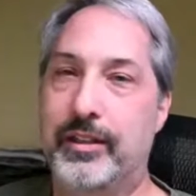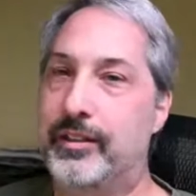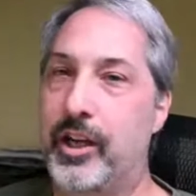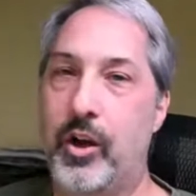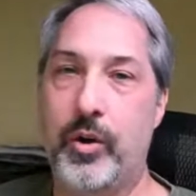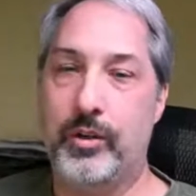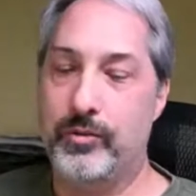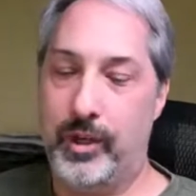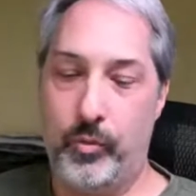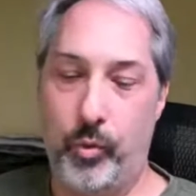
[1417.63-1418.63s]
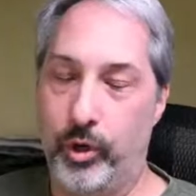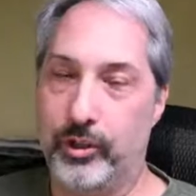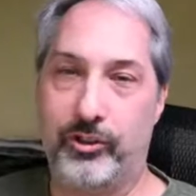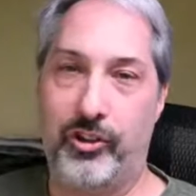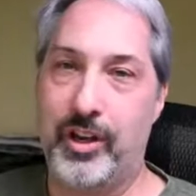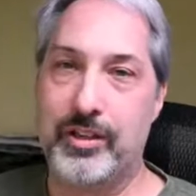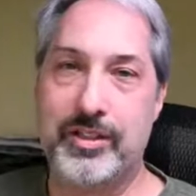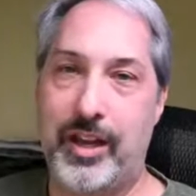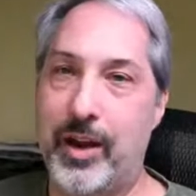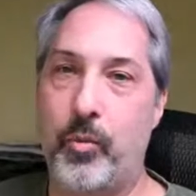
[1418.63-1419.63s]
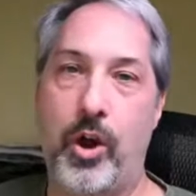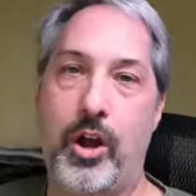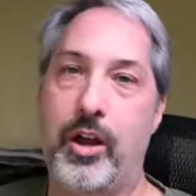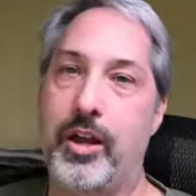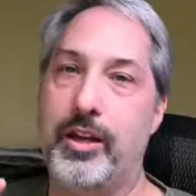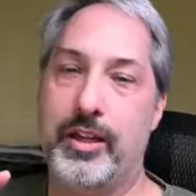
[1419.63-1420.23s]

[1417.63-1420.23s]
It works in Taiwan,